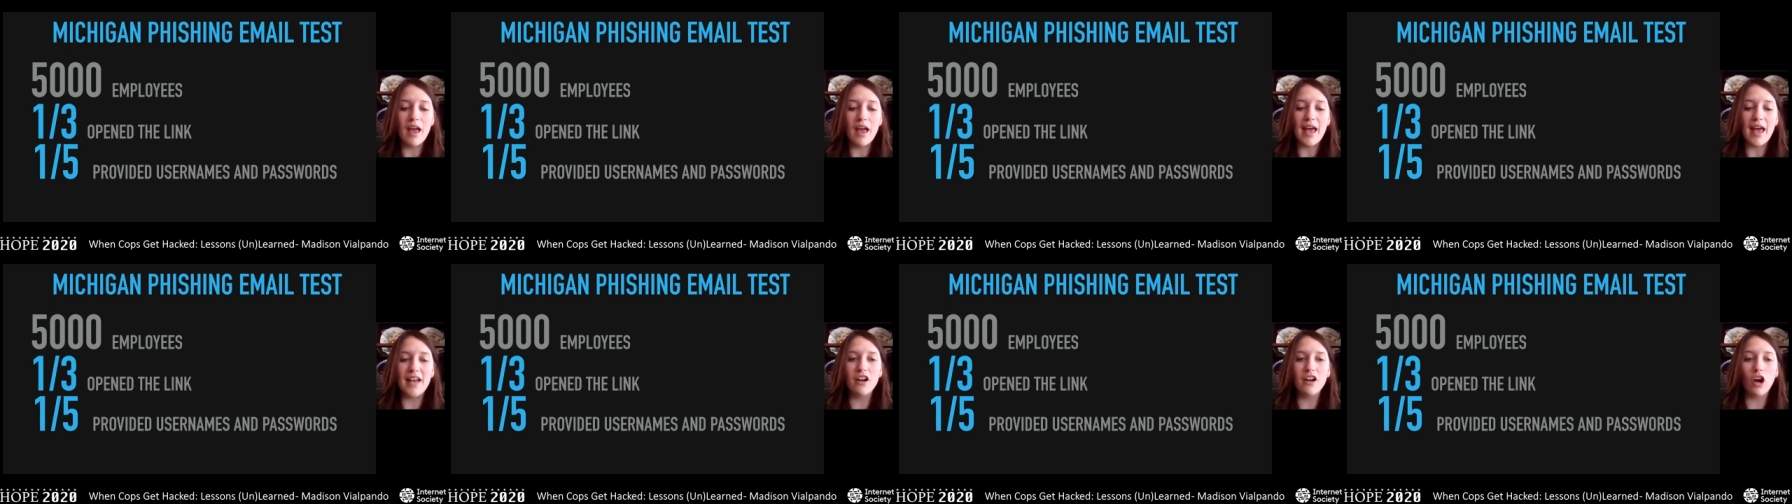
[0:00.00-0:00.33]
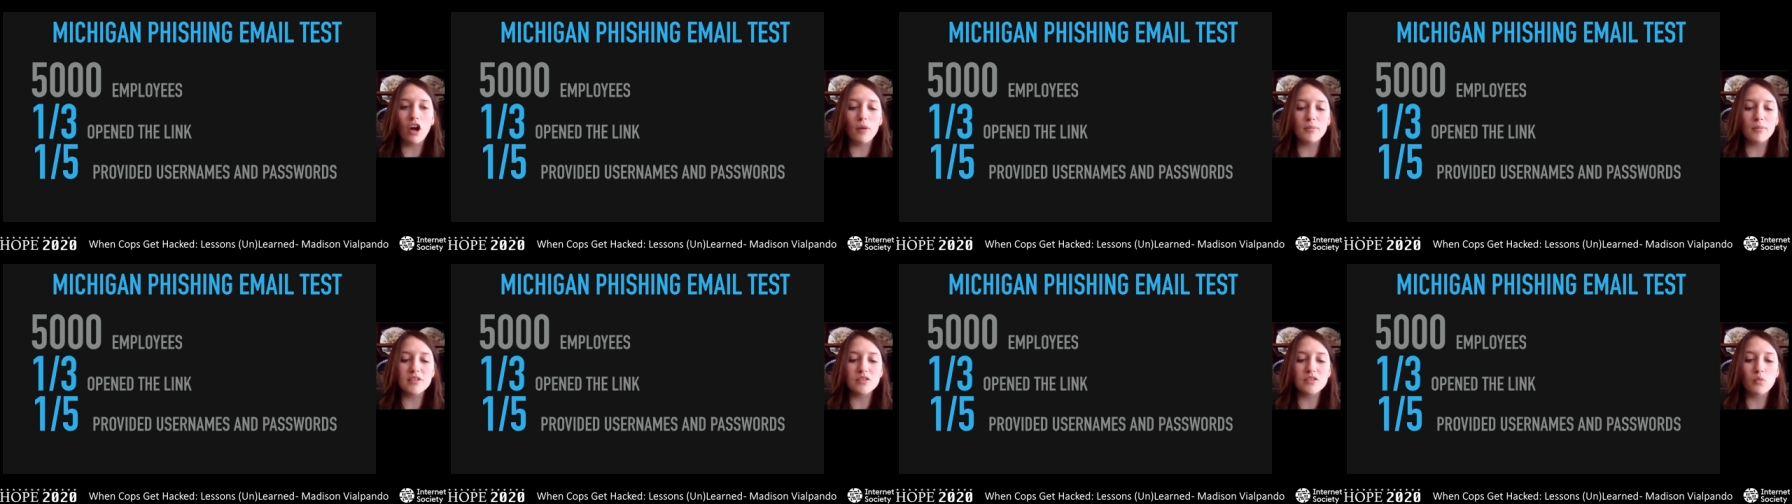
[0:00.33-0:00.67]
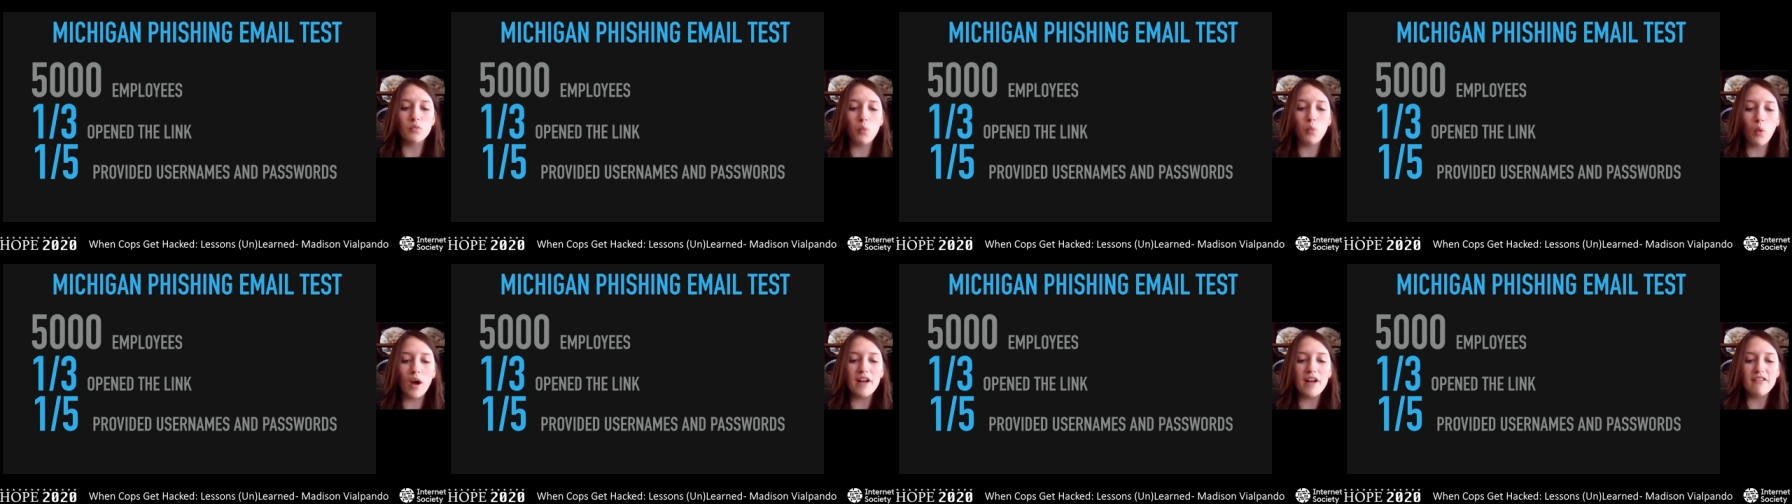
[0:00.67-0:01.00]
and almost
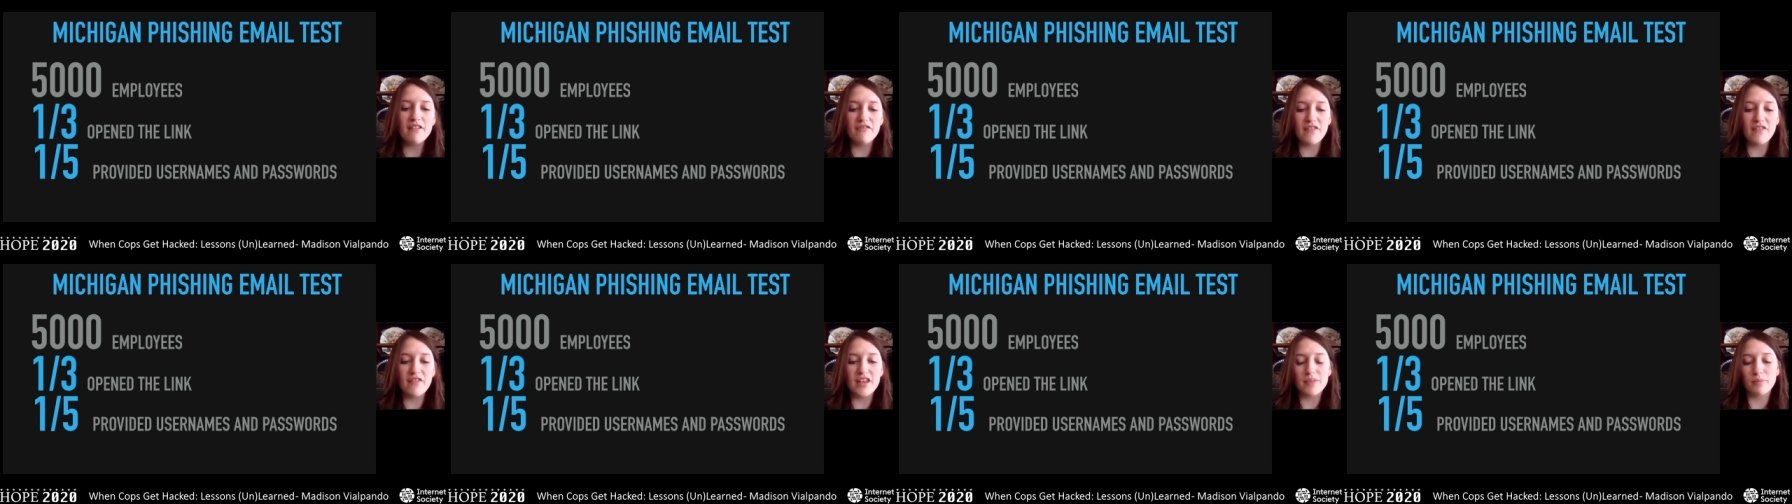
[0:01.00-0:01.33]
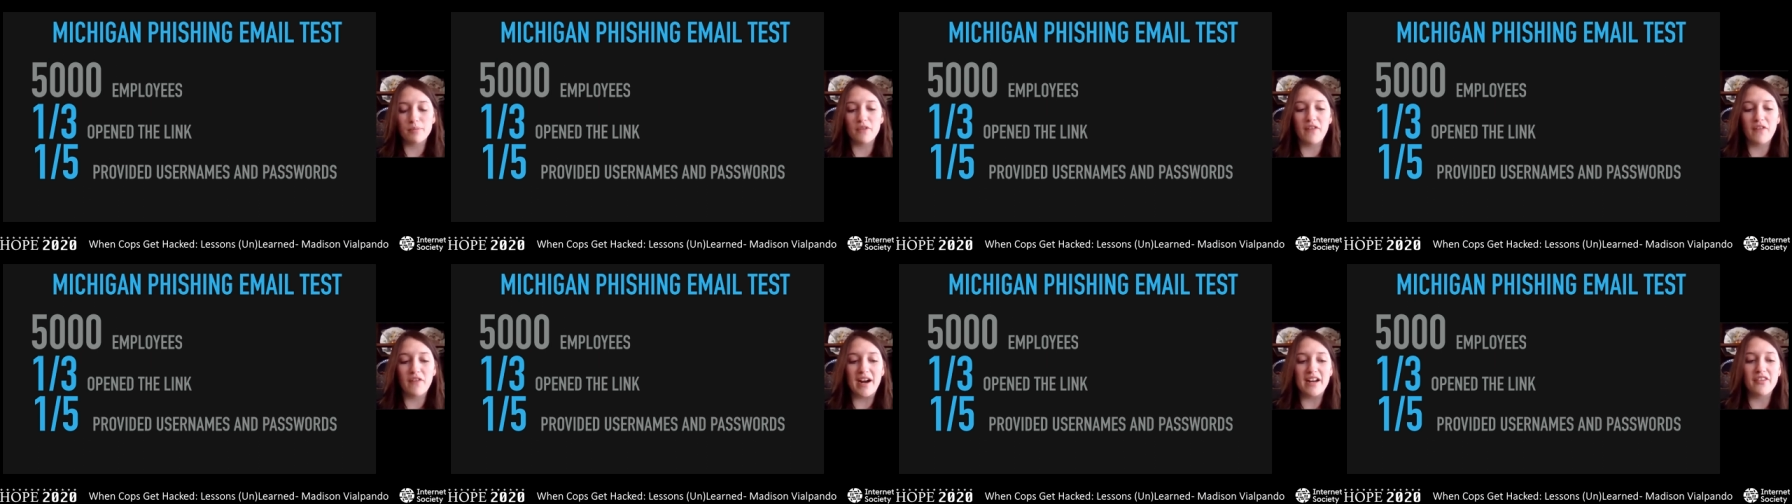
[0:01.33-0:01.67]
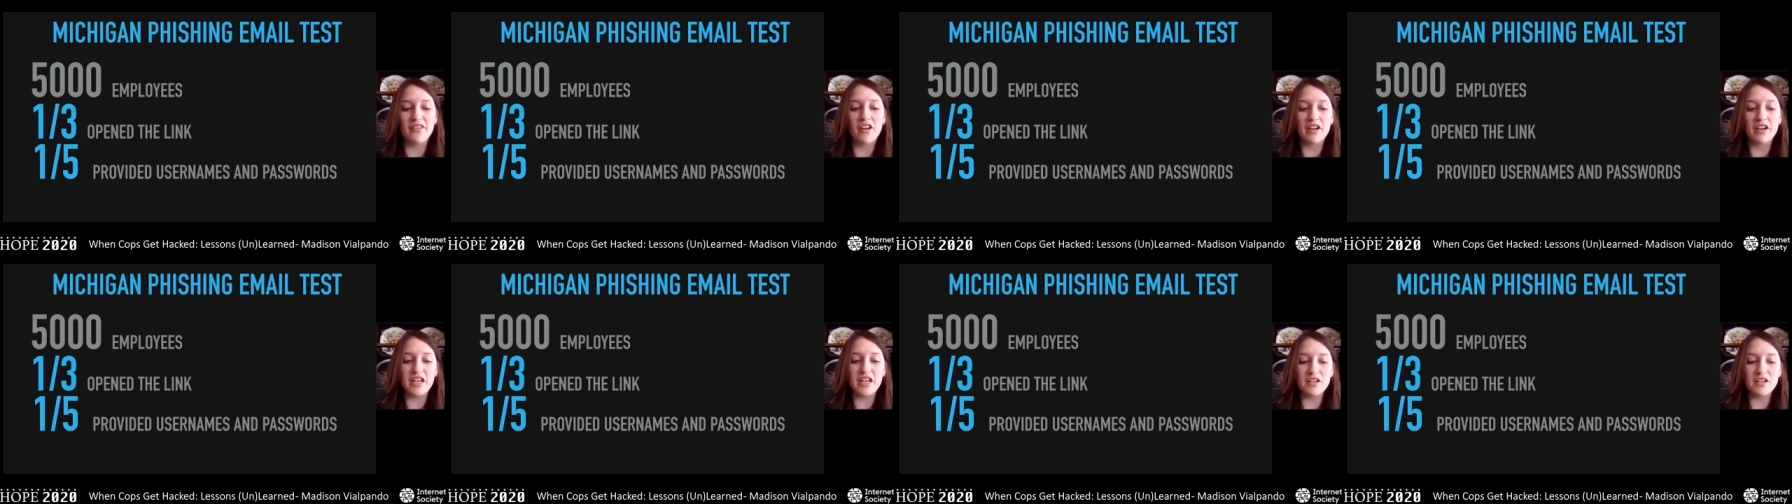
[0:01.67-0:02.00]
one fifth provided
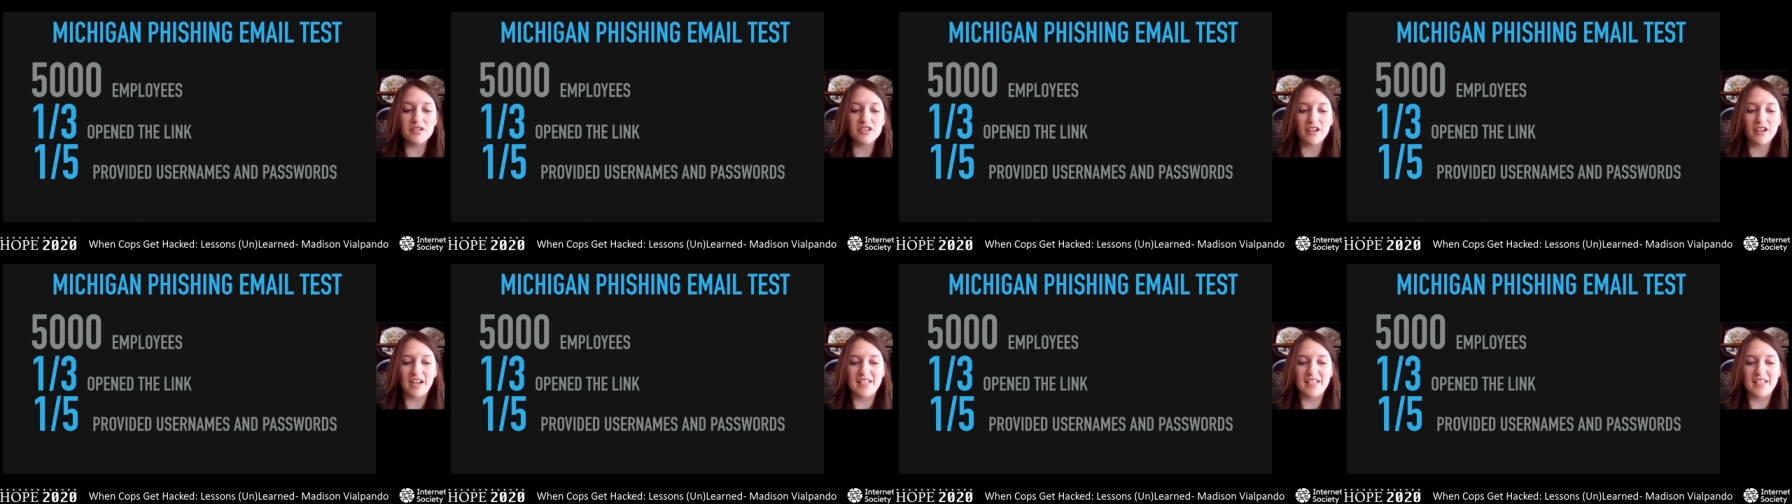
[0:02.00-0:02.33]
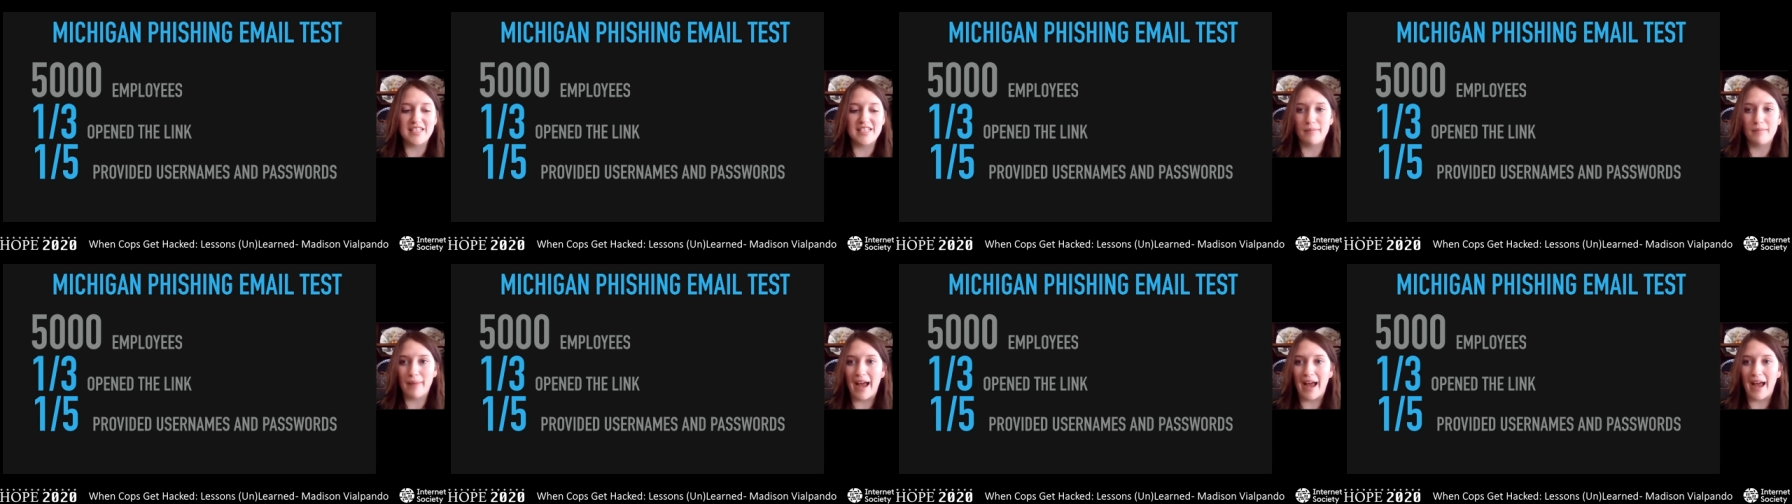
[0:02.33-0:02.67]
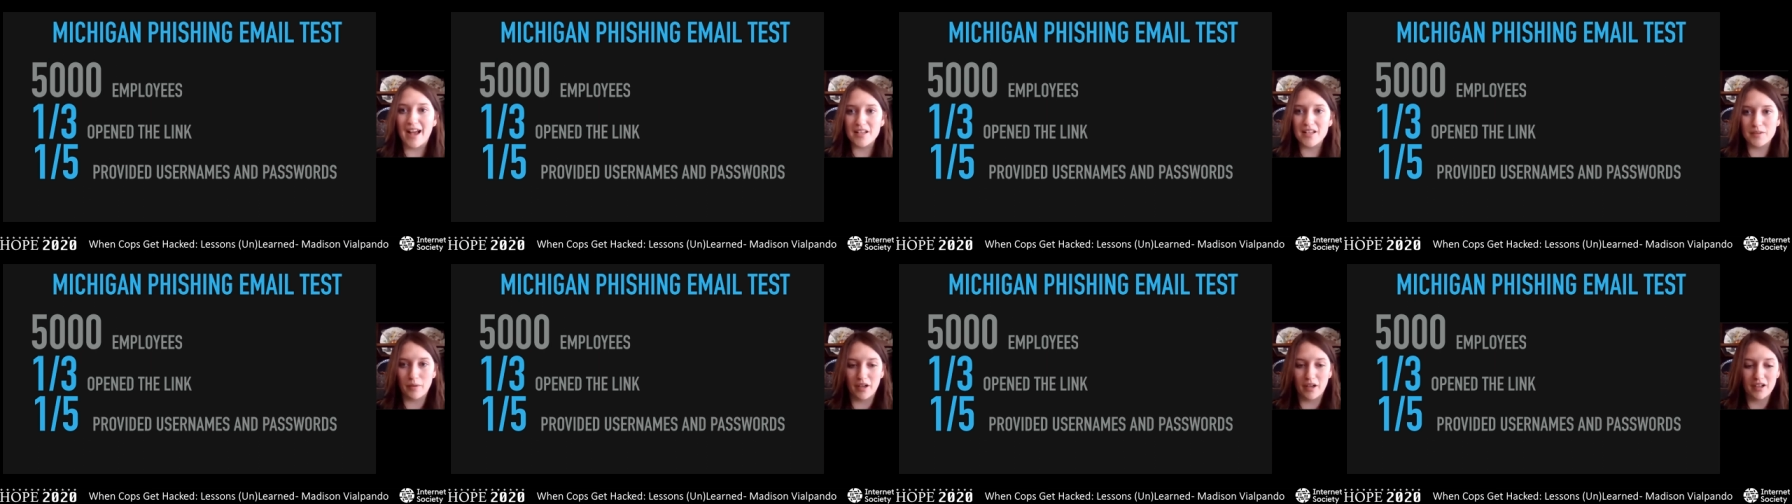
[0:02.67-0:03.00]
their user ID and
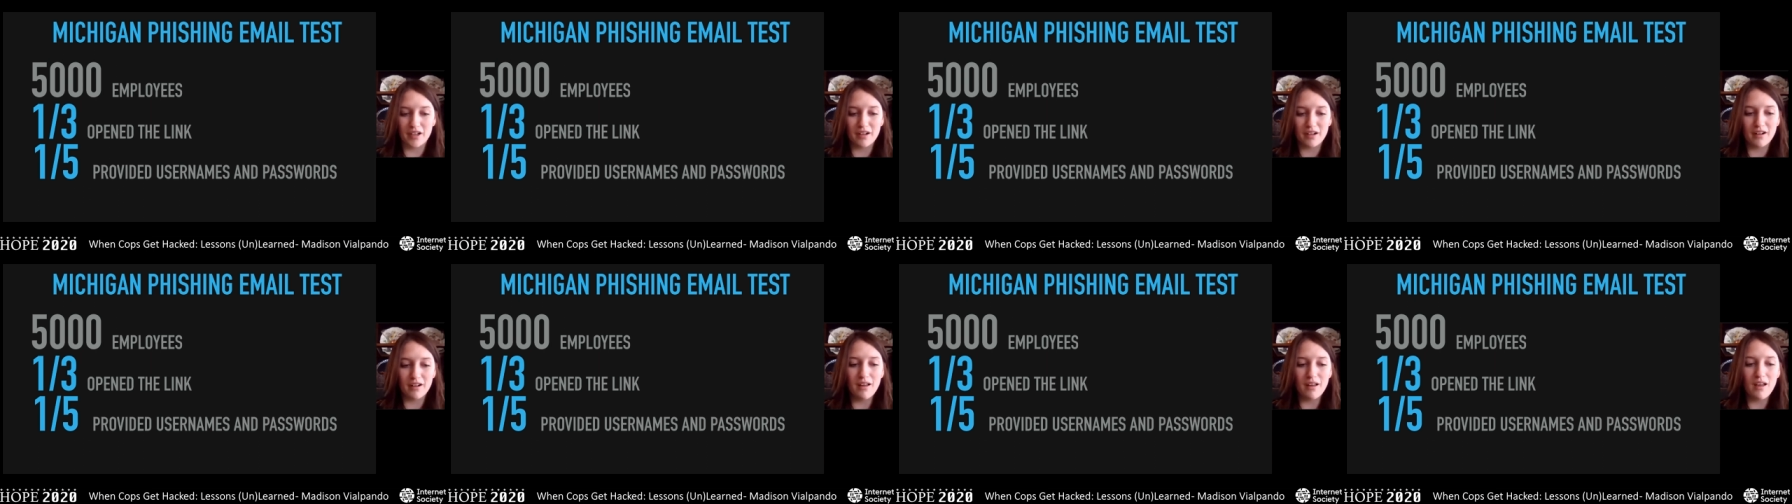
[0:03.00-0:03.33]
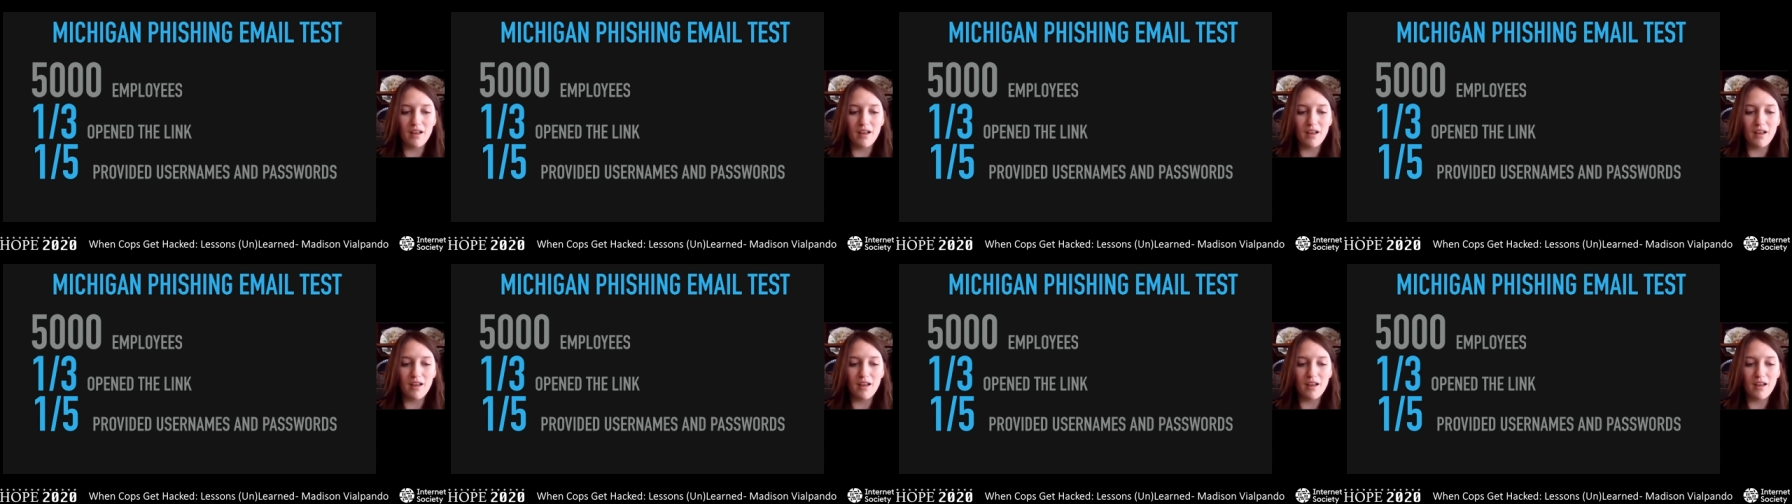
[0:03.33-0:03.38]
password.